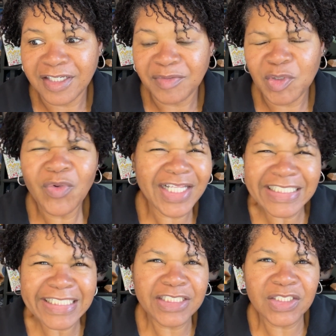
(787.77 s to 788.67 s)
While it
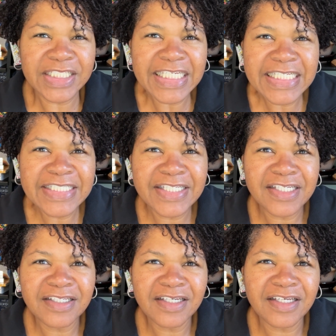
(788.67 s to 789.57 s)
didn't look
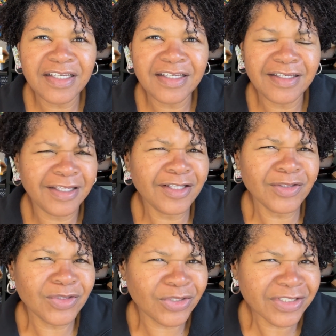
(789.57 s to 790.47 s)
easy, it
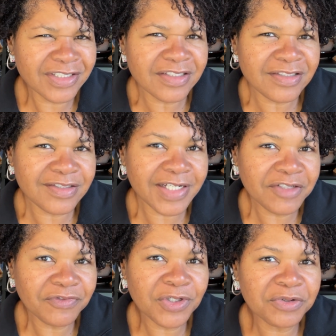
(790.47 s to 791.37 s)
looked
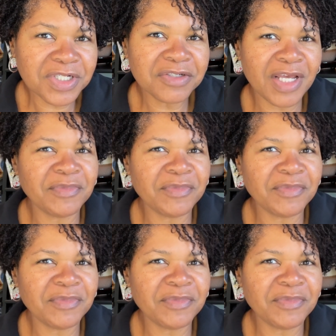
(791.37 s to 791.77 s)
straightforward.